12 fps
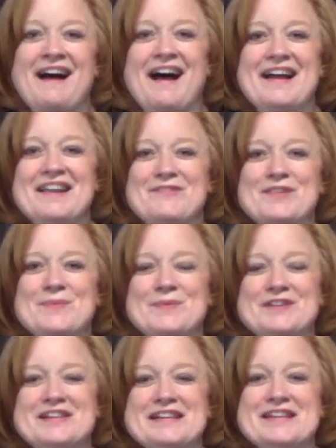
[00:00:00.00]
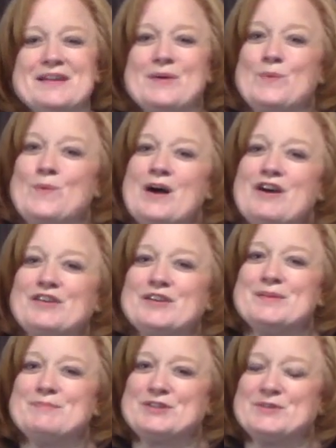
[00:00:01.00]
Hi everyone,
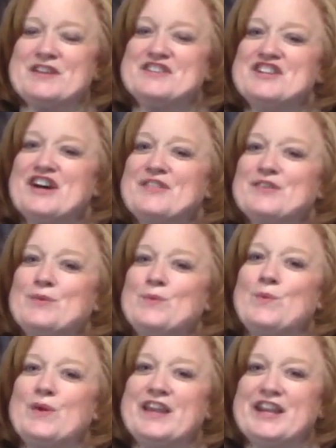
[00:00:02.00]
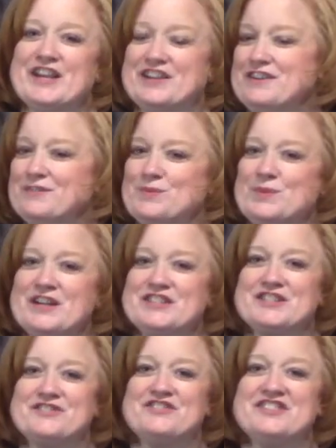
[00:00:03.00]
welcome to another week of
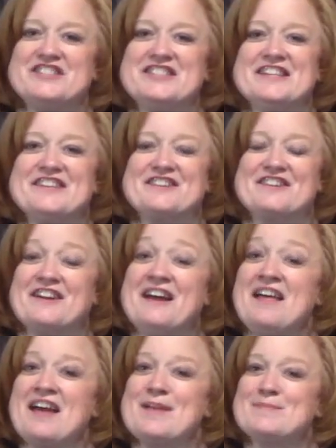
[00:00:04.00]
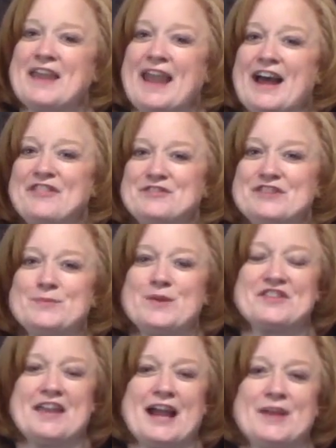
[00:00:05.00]
What's for Dinner. I'm Catherine
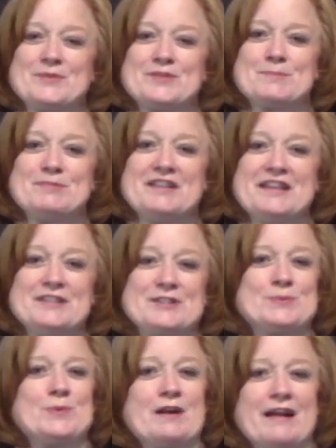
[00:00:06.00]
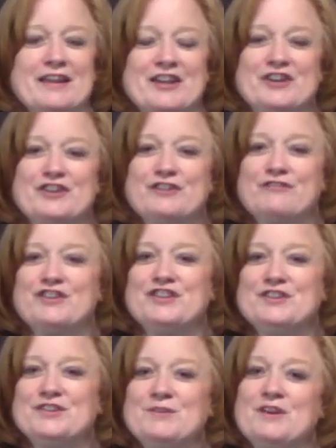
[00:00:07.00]
with Catherine's Plates where I cook for
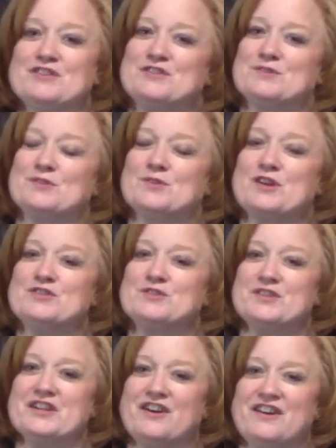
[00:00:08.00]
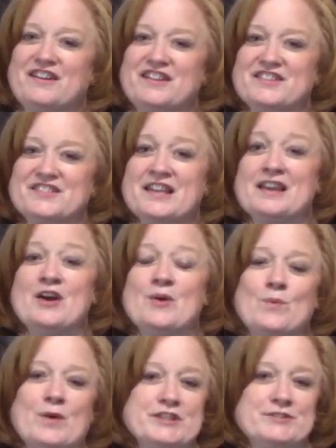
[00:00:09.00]
you, do grocery hauls,
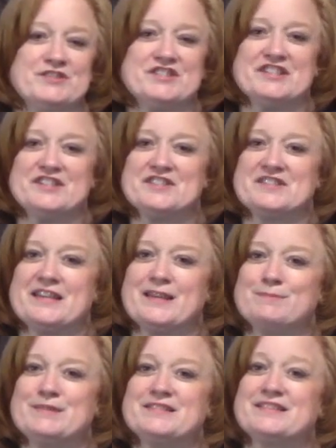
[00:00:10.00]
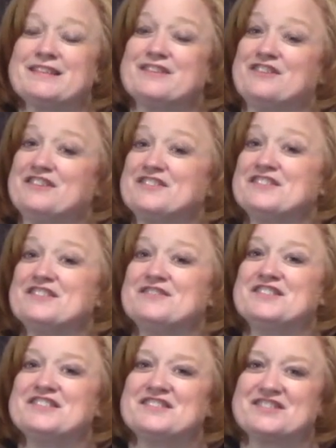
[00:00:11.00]
What's for Dinner segments, and also
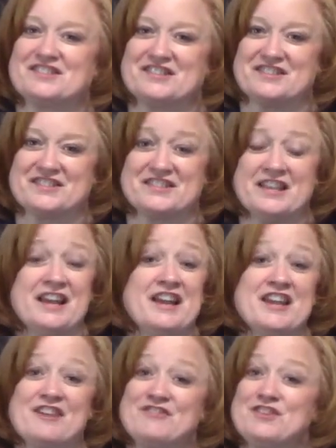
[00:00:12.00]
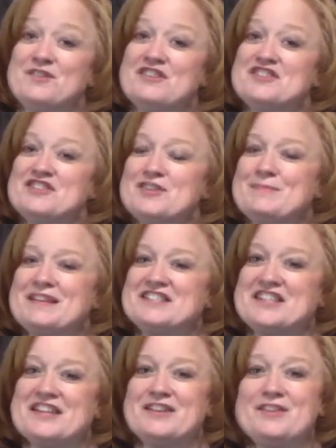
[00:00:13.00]
desserts. If you are new to my
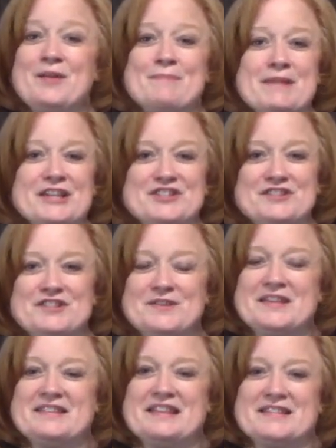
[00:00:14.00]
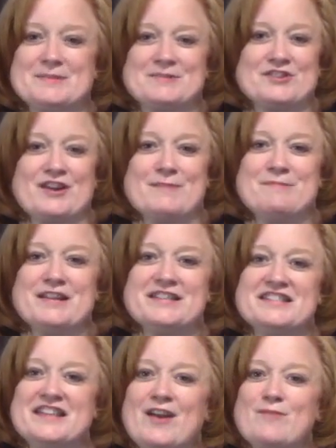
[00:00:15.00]
channel, make sure you hit that subscribe
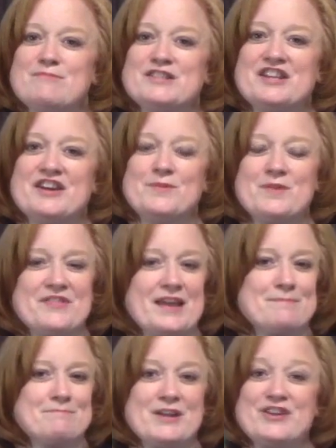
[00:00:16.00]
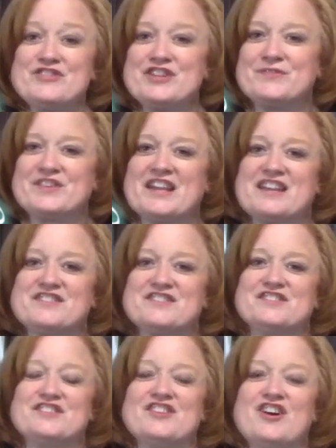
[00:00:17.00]
button down below with that bell notification
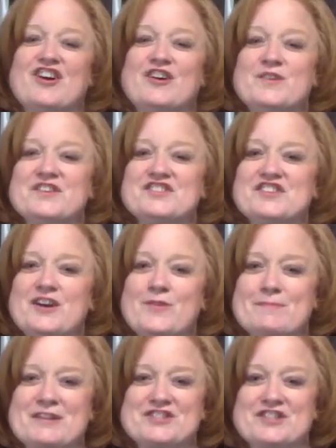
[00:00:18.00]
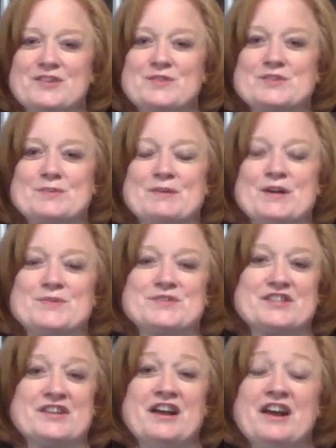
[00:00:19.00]
so you'll always know when my shows are
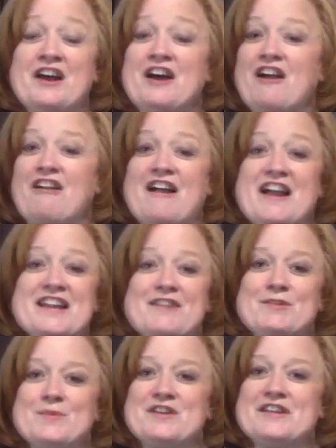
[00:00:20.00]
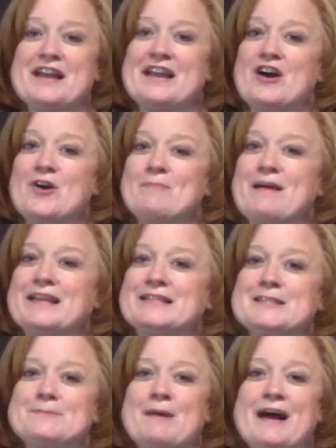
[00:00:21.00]
posted. Alright everyone, I hope I
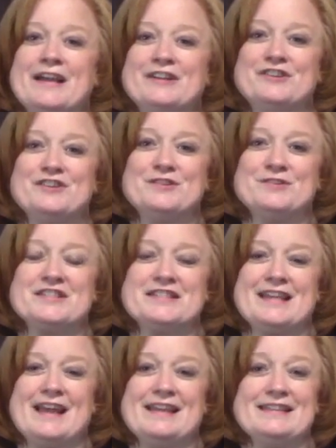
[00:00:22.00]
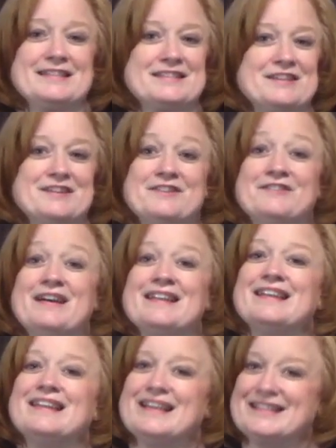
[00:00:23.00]
inspire you today, so
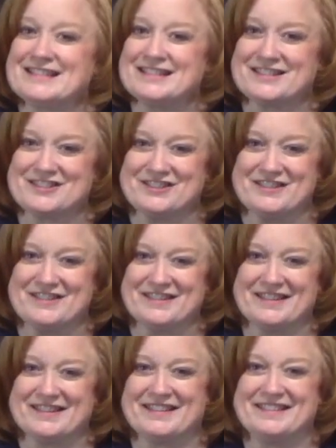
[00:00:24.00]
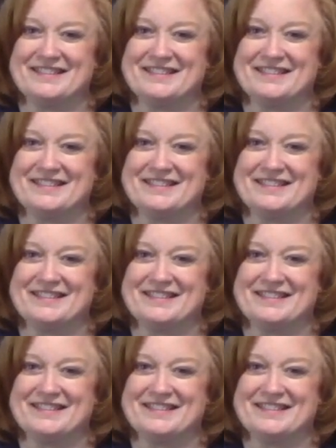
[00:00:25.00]
let's get started.